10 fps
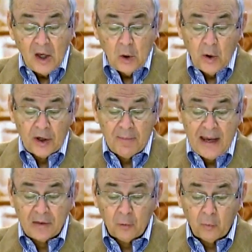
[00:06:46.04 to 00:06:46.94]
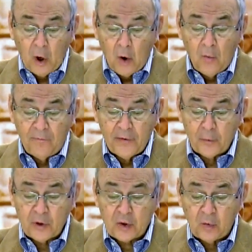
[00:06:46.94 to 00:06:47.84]
You are to make the robe for
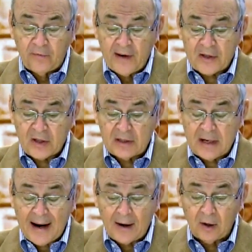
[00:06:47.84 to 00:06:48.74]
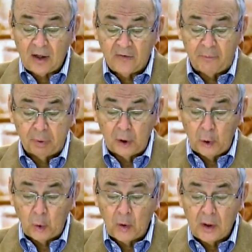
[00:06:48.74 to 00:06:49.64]
the ritual vest entirely of
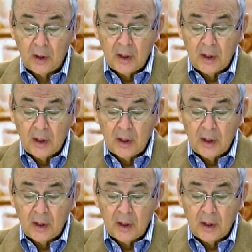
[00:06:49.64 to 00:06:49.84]
blue.